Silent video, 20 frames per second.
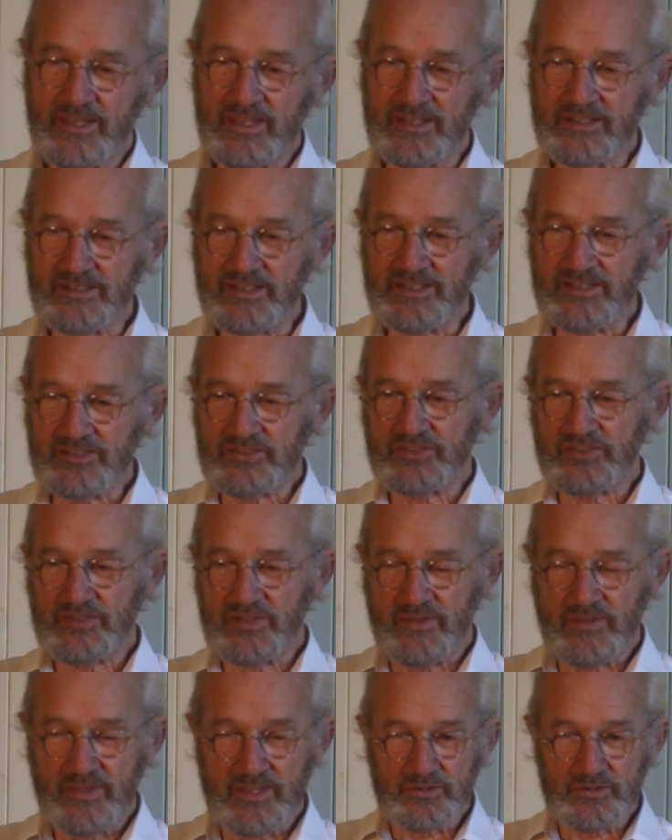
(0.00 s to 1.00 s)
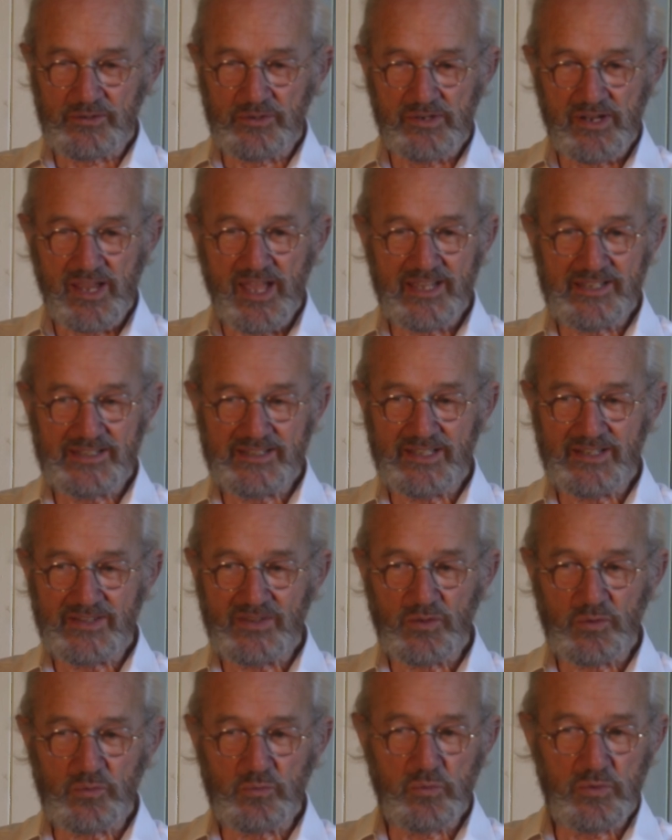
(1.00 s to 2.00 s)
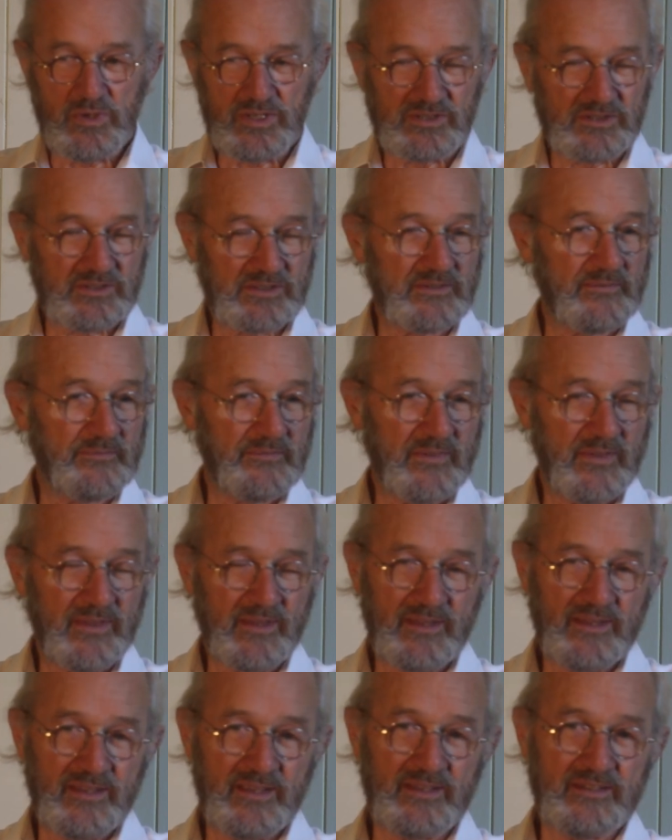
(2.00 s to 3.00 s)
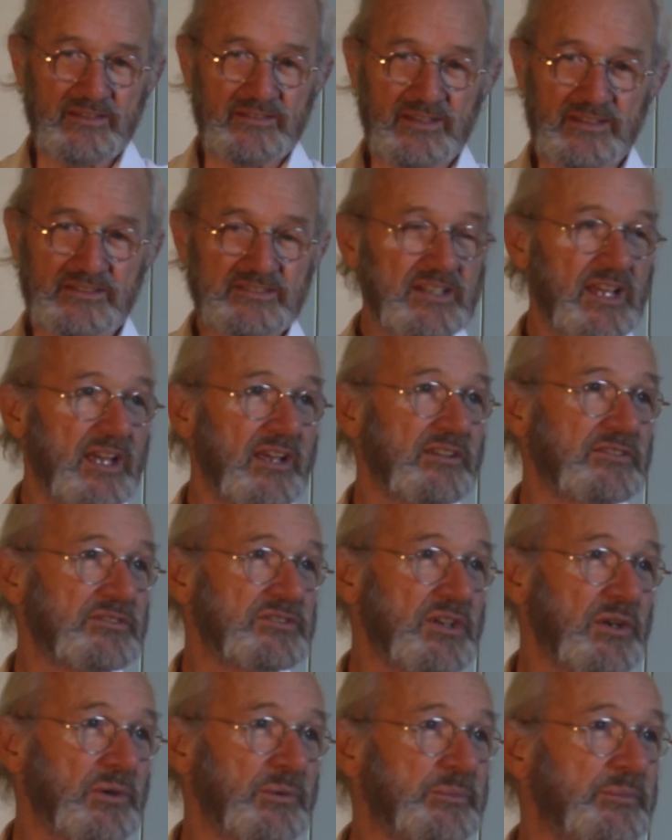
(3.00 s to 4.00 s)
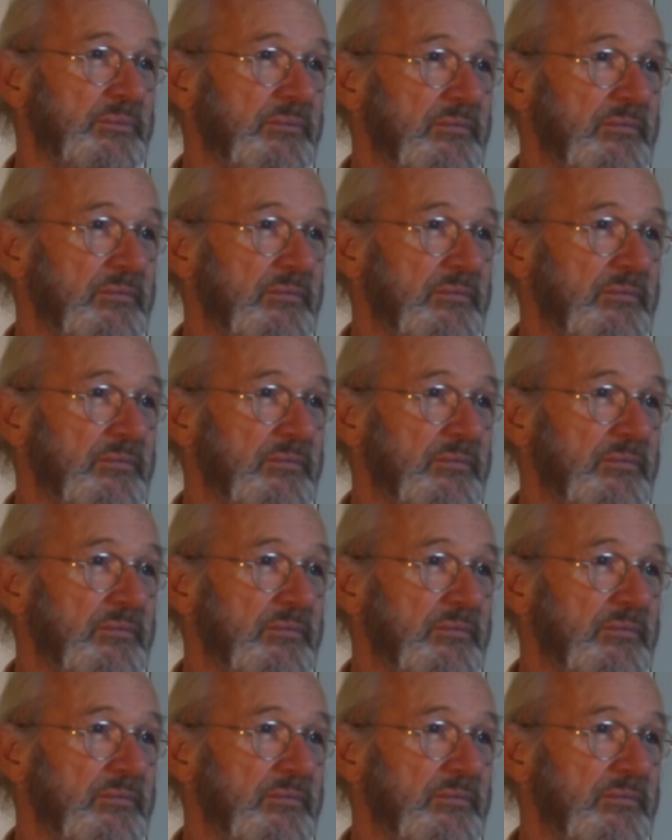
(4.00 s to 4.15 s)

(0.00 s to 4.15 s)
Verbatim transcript: It is creating the will that's our job.